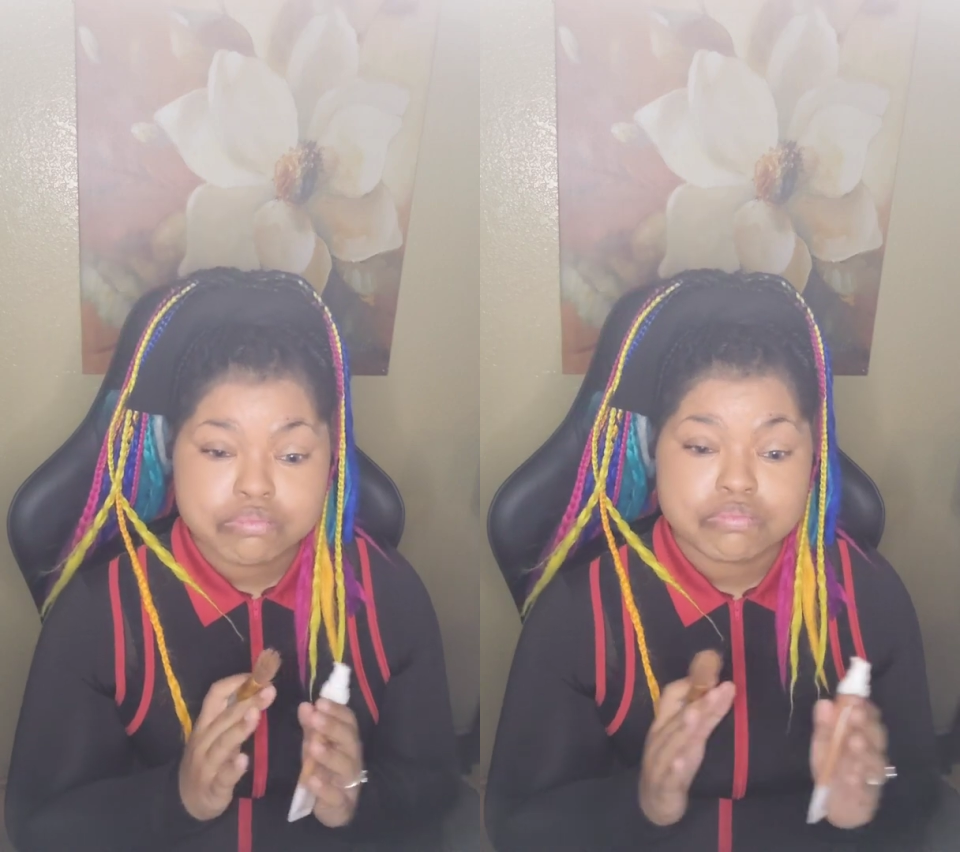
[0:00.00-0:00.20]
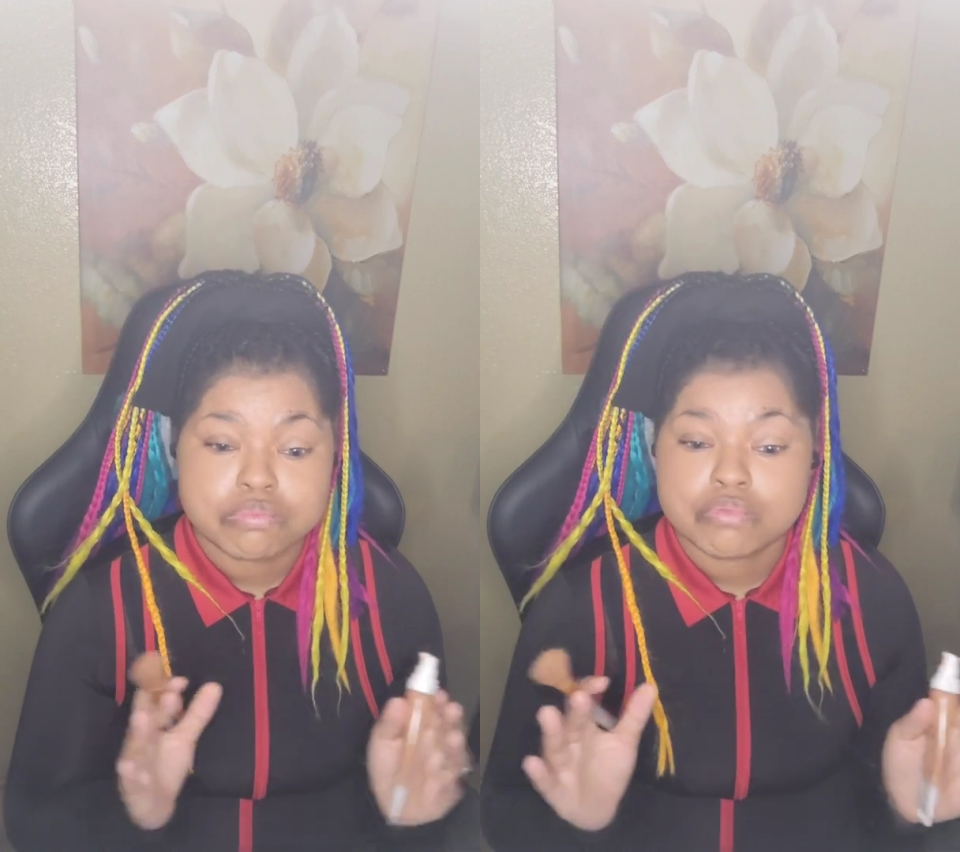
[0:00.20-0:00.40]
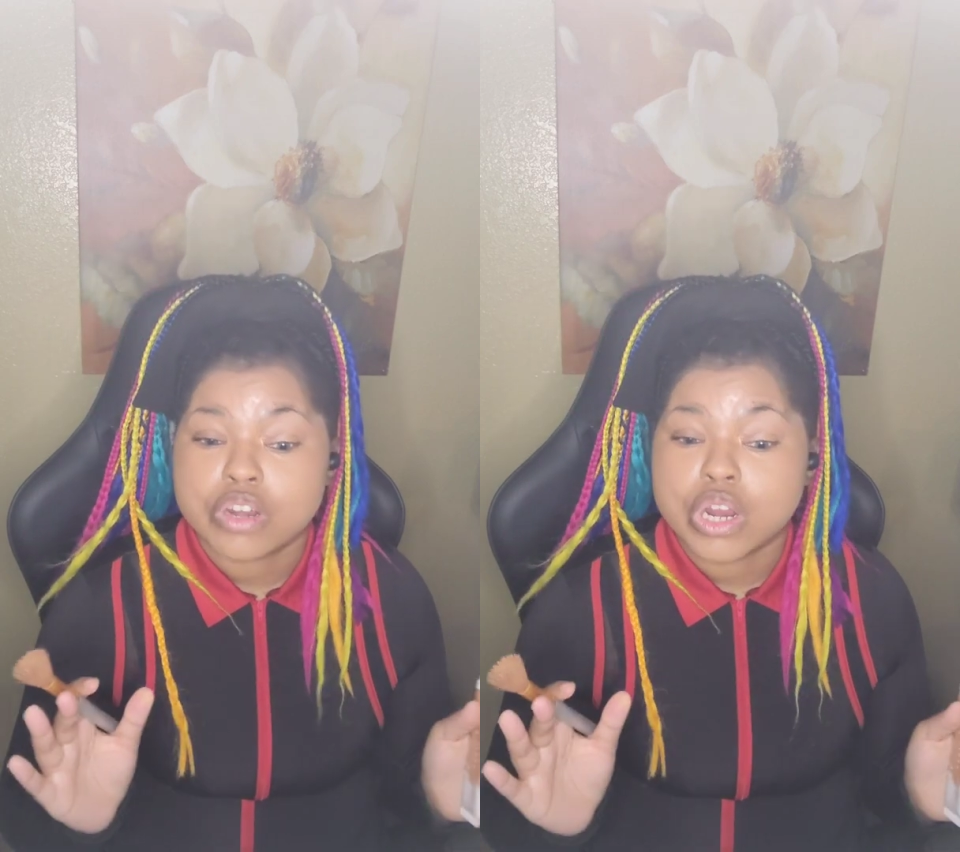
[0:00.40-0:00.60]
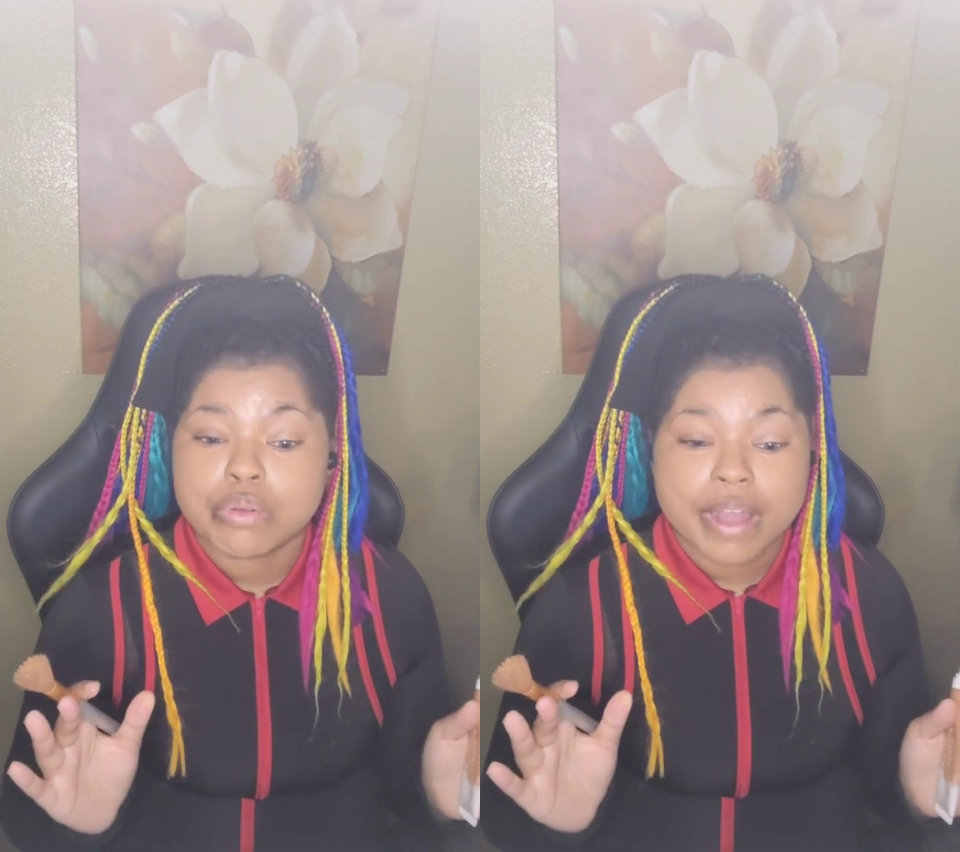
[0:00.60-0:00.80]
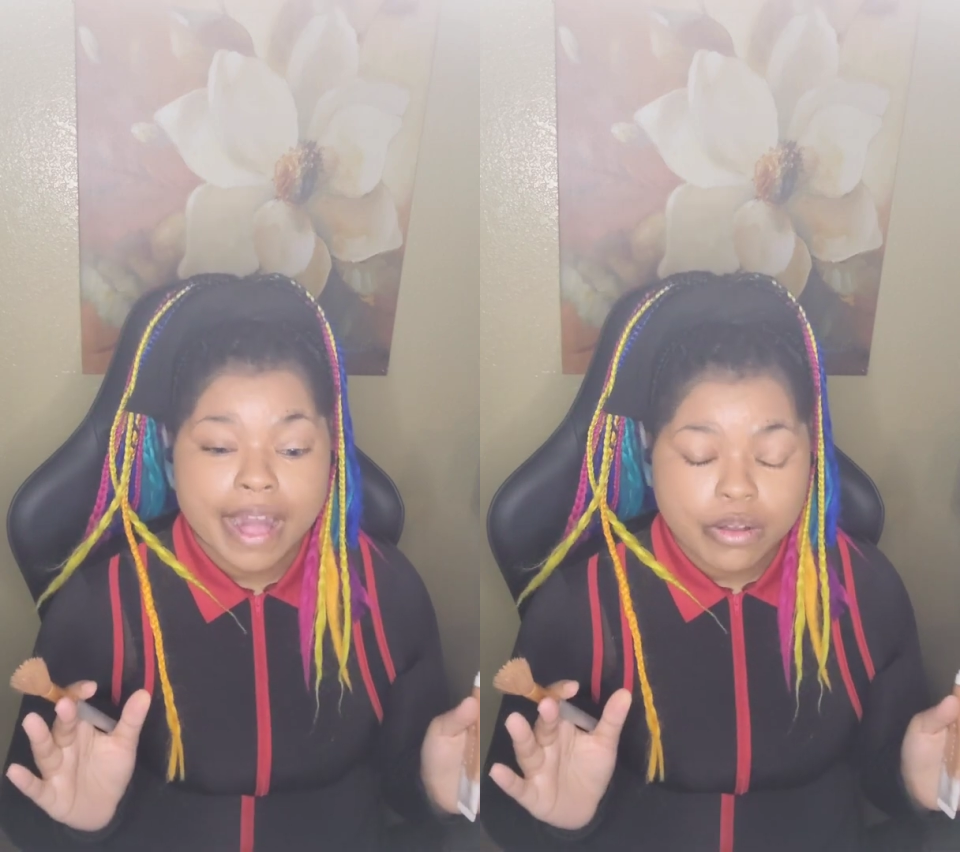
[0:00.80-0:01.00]
broke
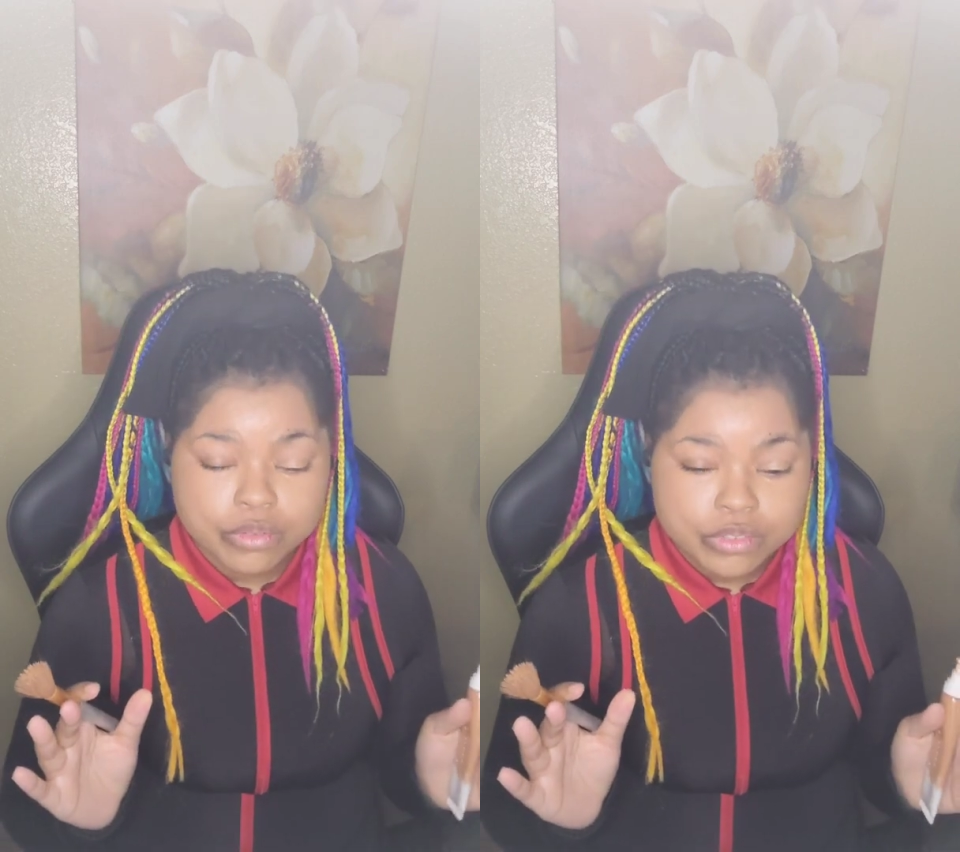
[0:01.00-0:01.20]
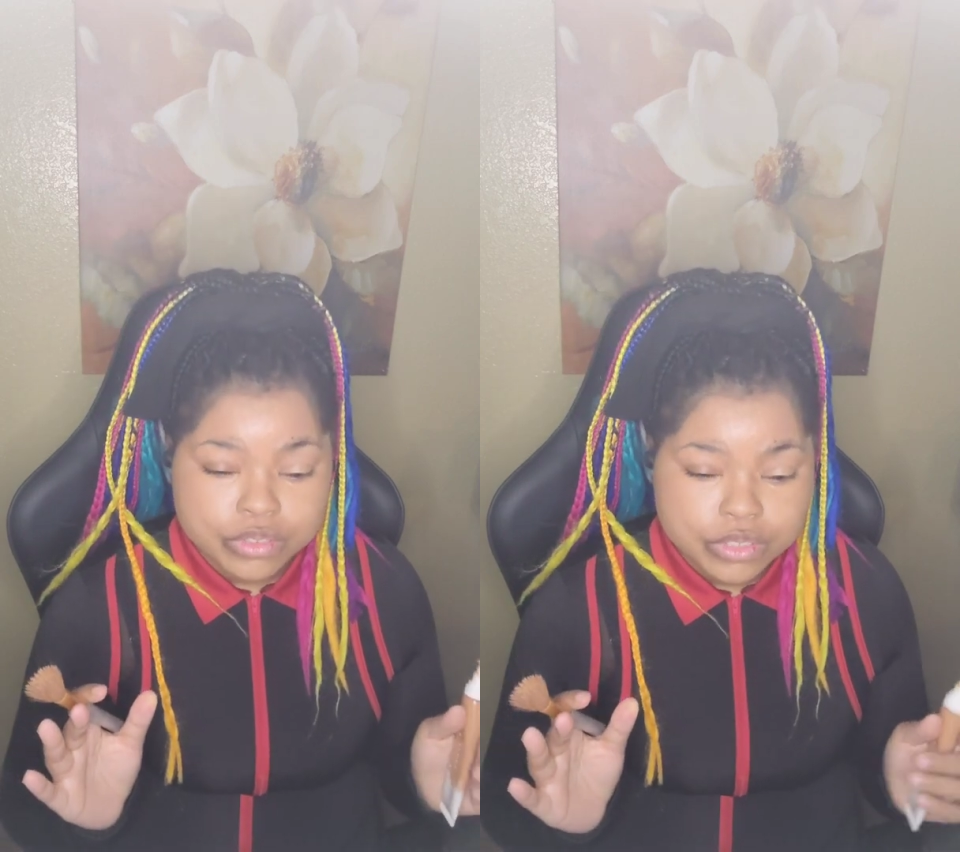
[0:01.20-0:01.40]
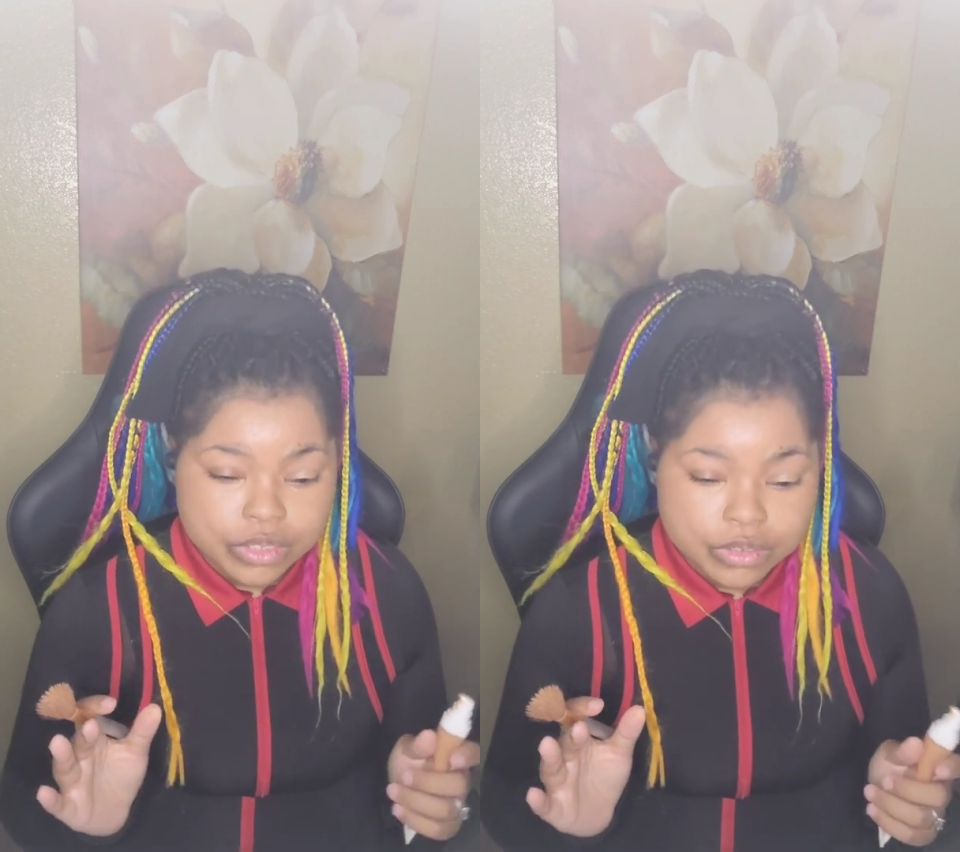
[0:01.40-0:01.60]
out. So